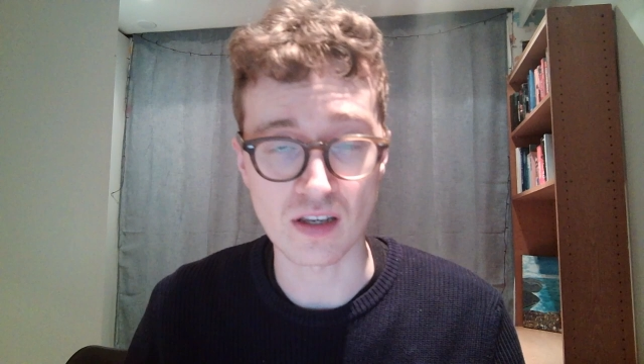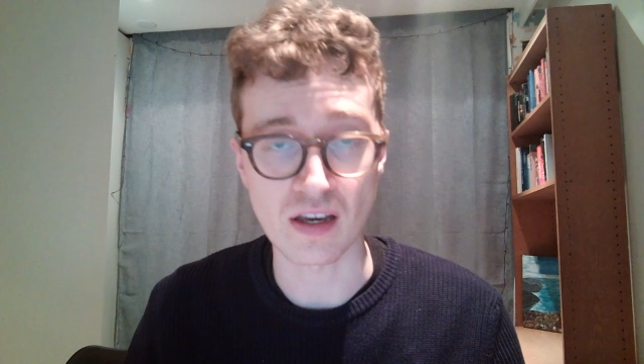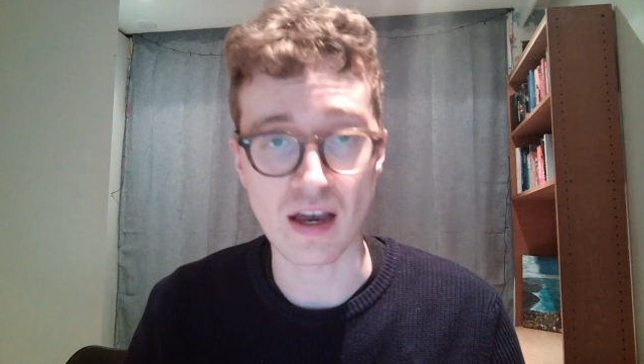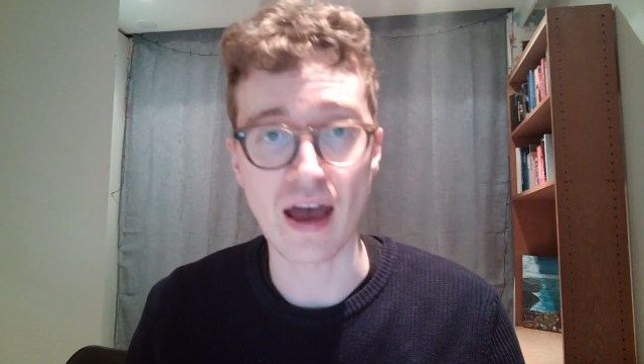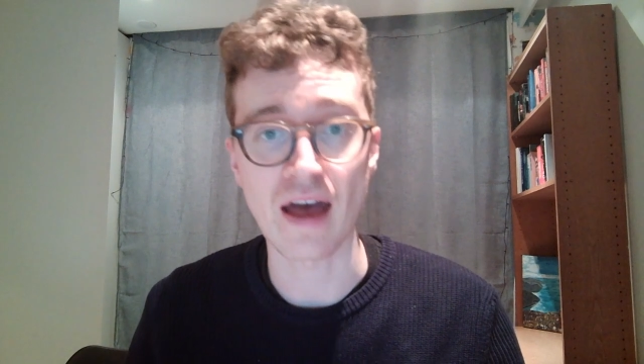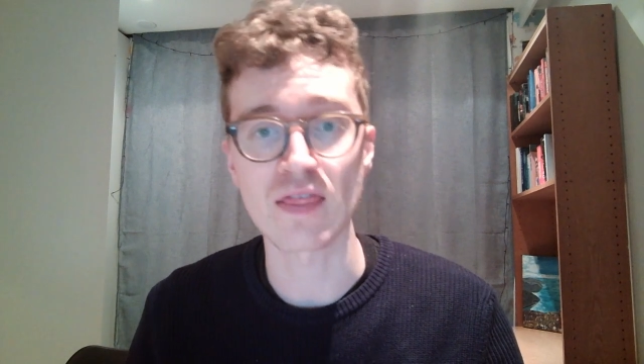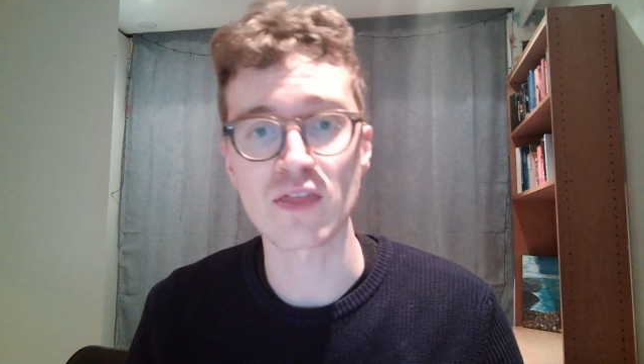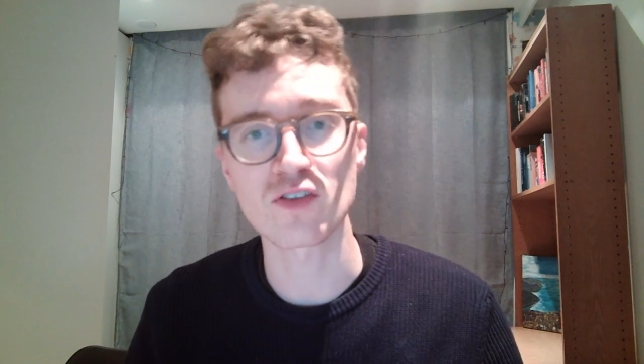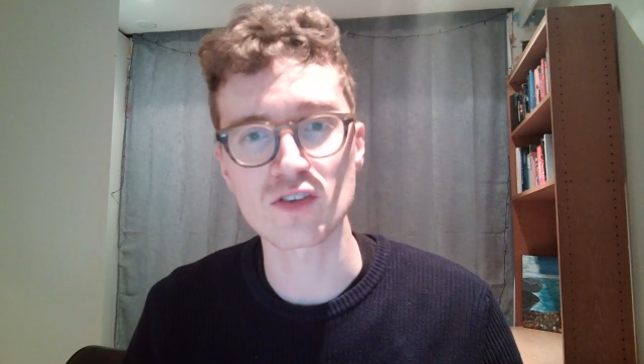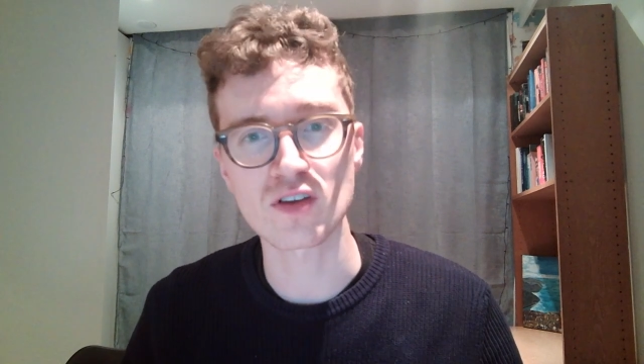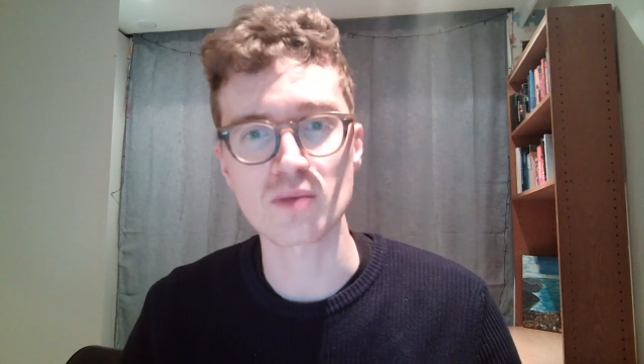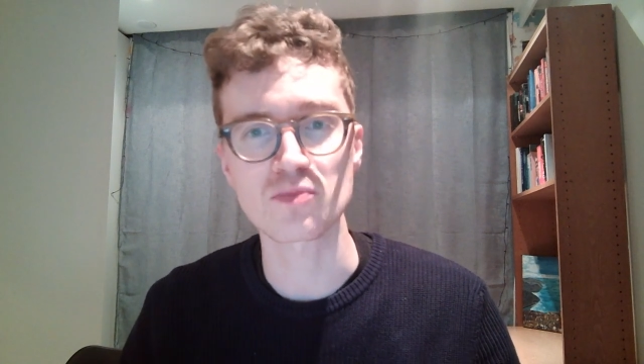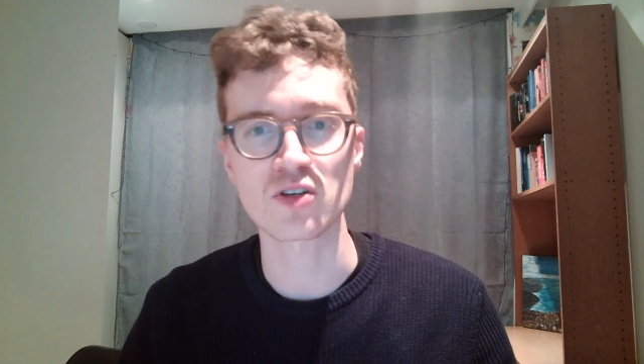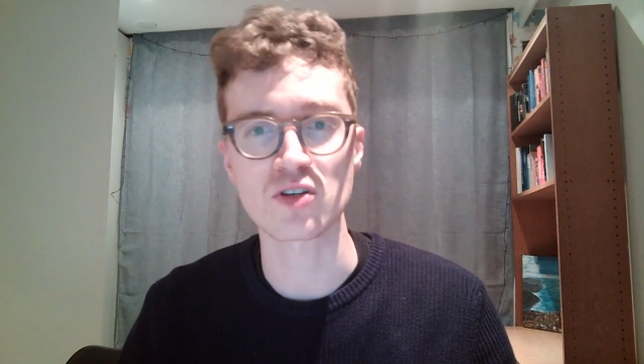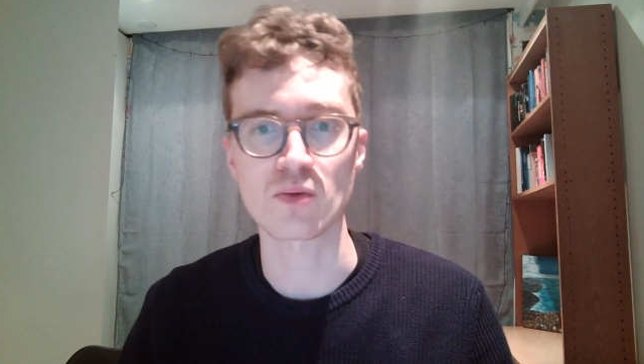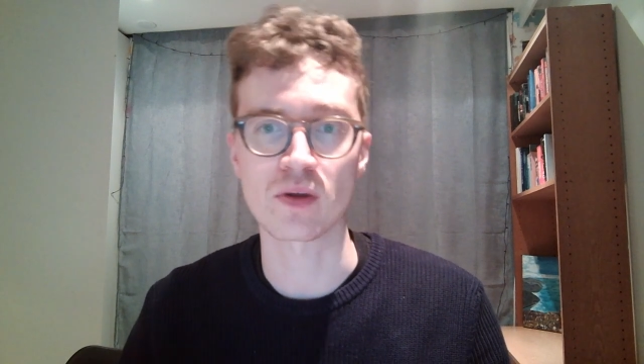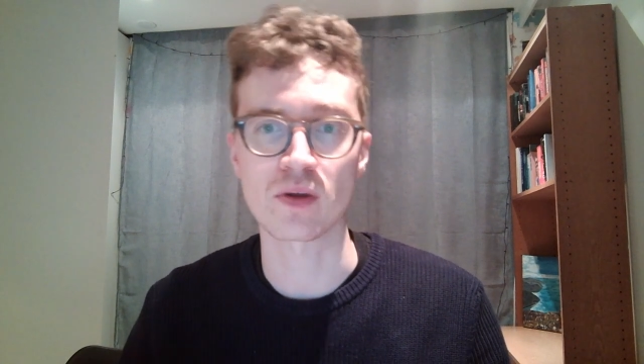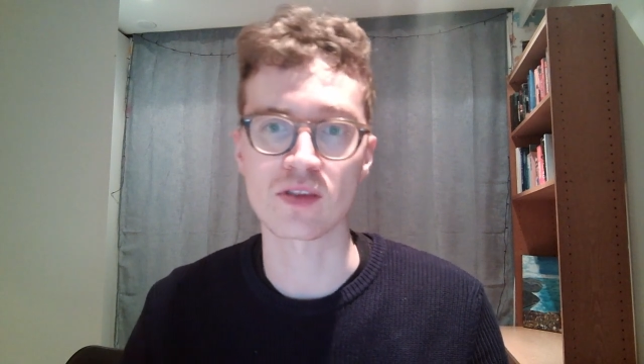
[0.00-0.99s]
and the
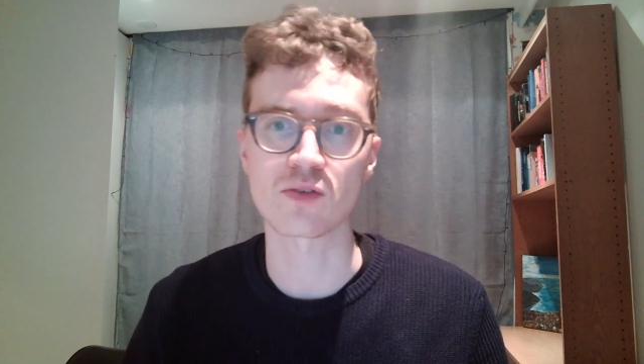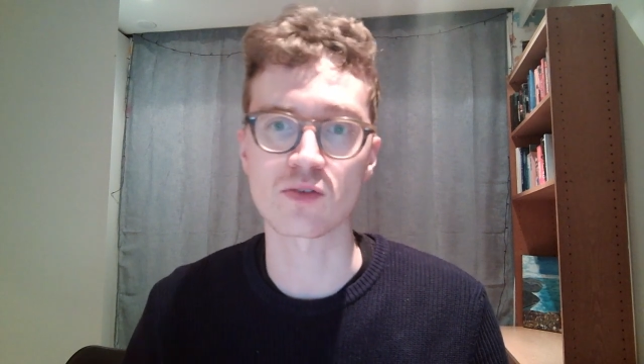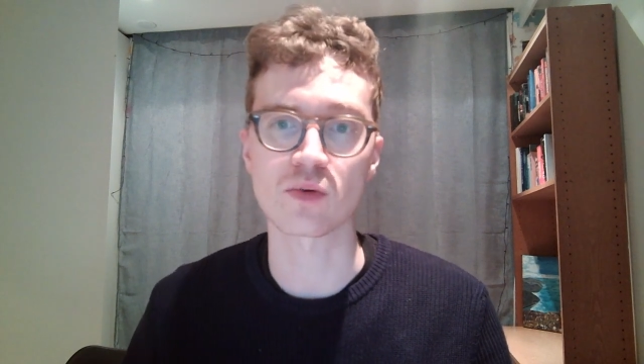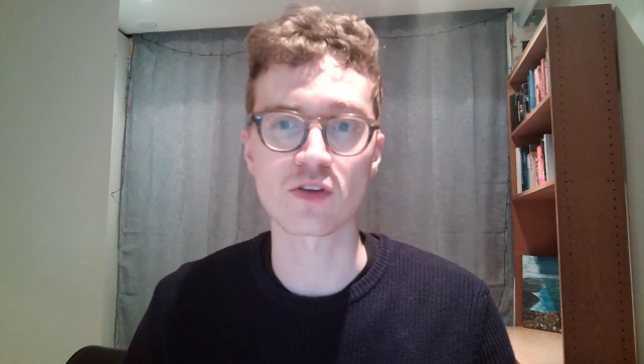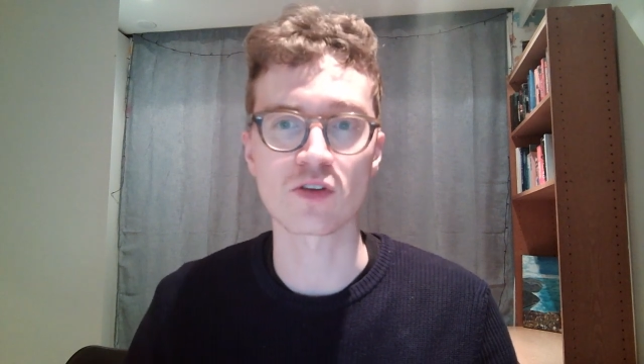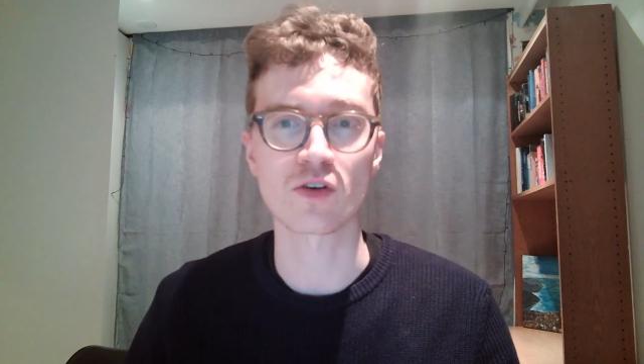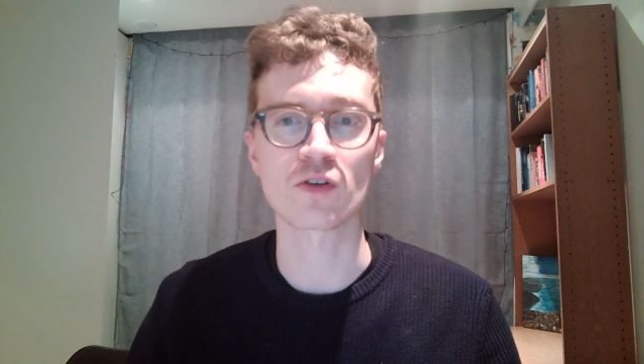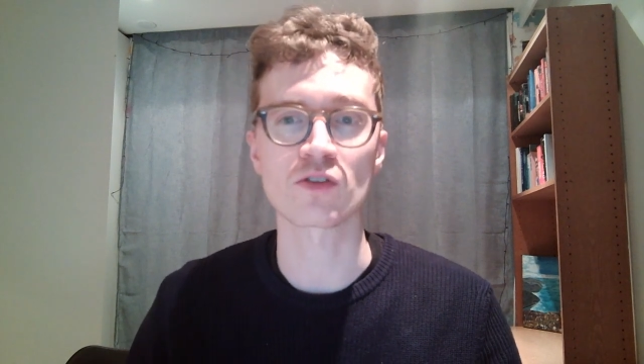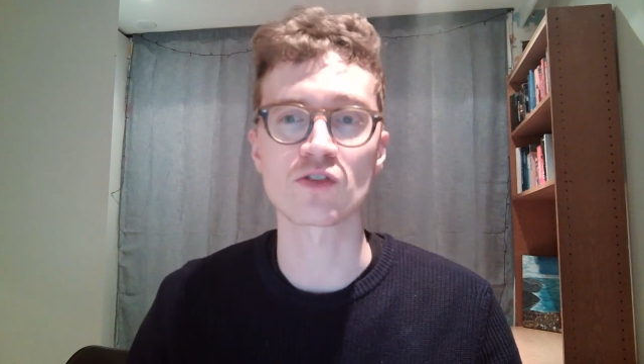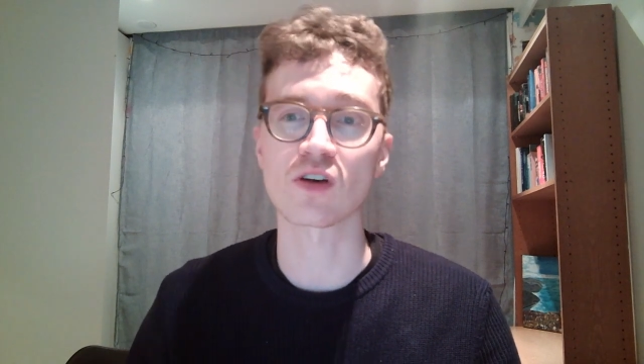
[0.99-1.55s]
subsequent returns are